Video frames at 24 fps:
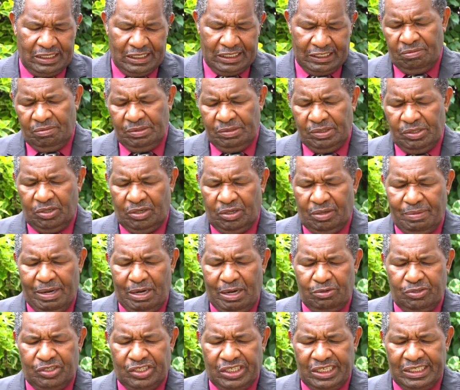When we talk
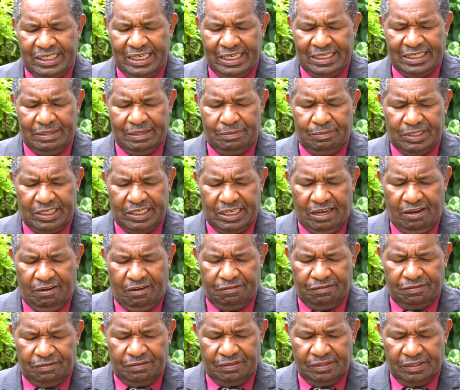about Jesus
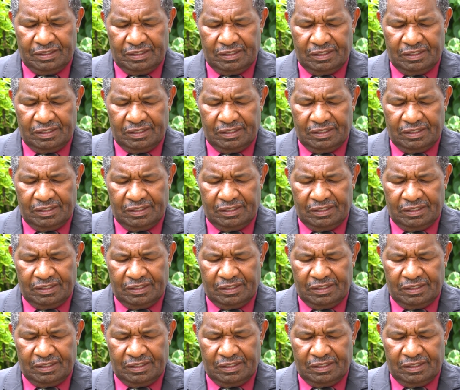himself,